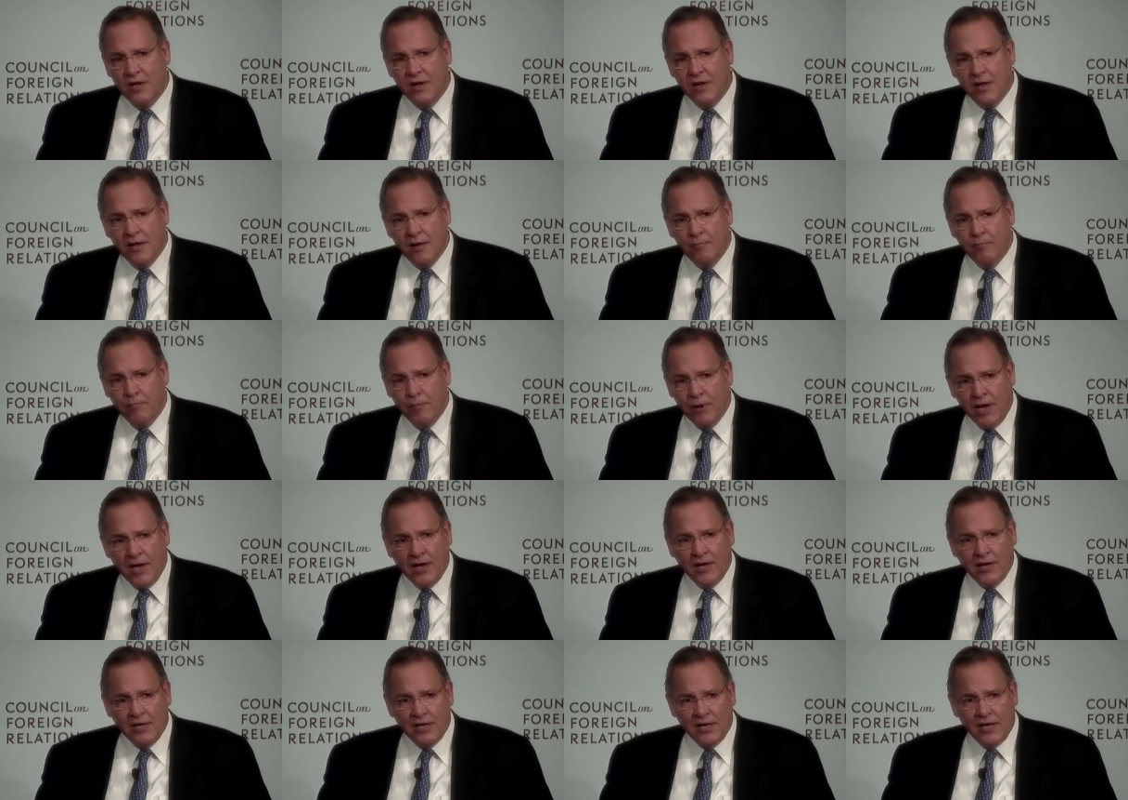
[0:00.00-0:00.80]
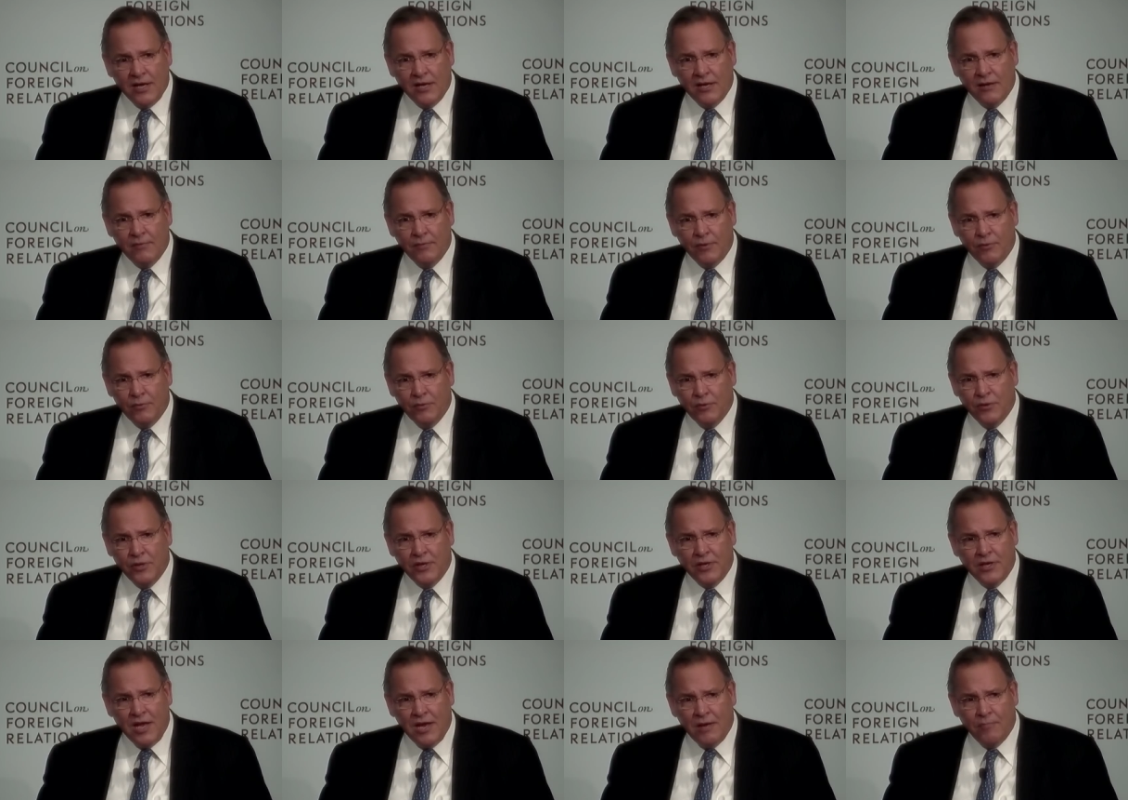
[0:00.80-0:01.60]
But uh, there really
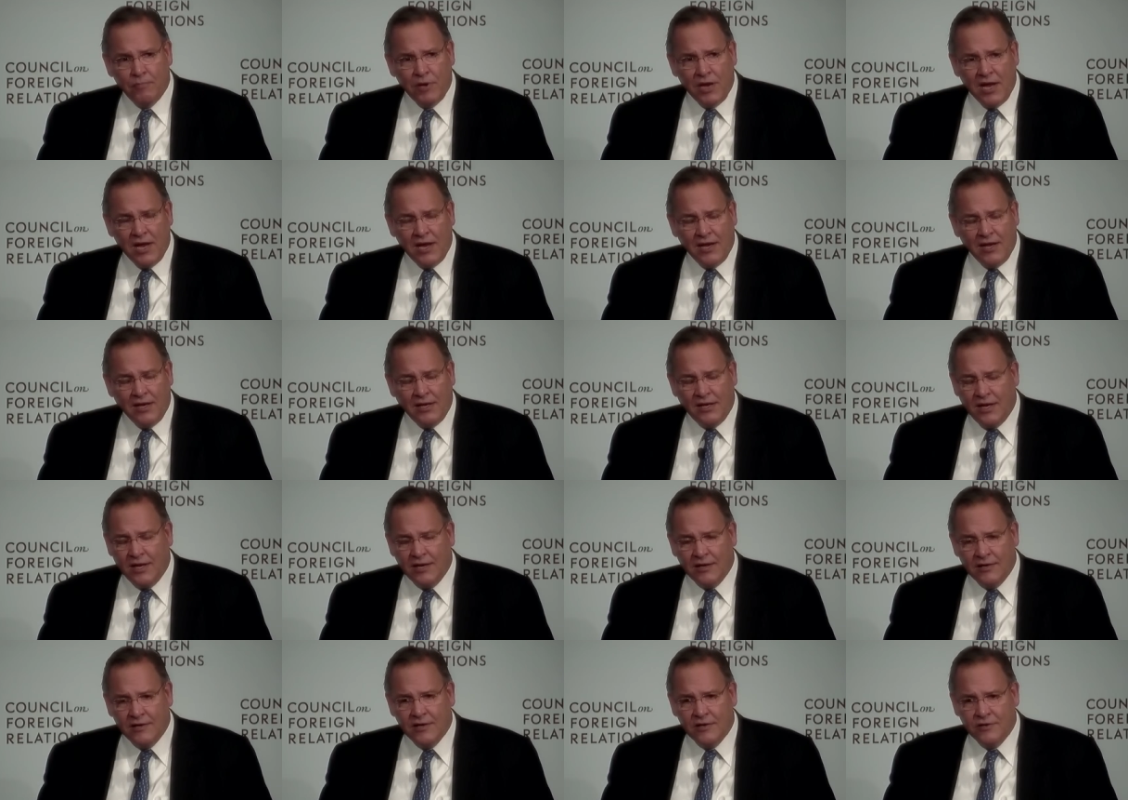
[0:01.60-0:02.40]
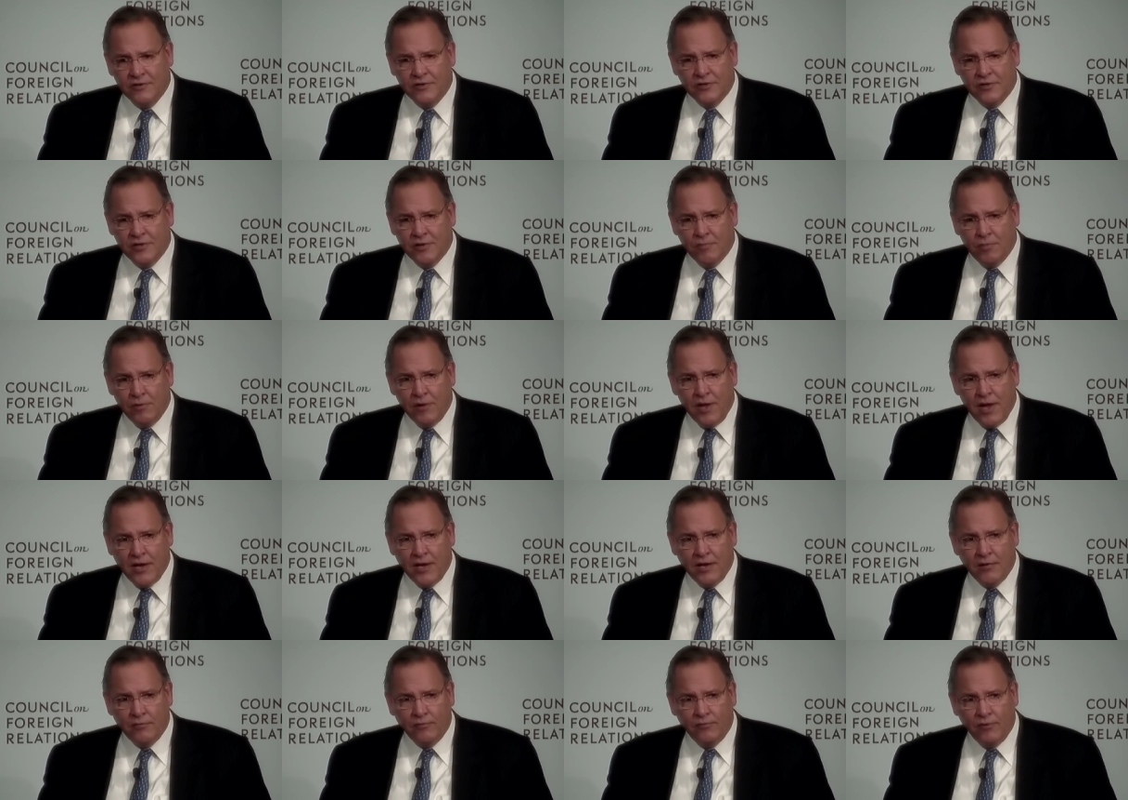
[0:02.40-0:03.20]
can be any contingency planning.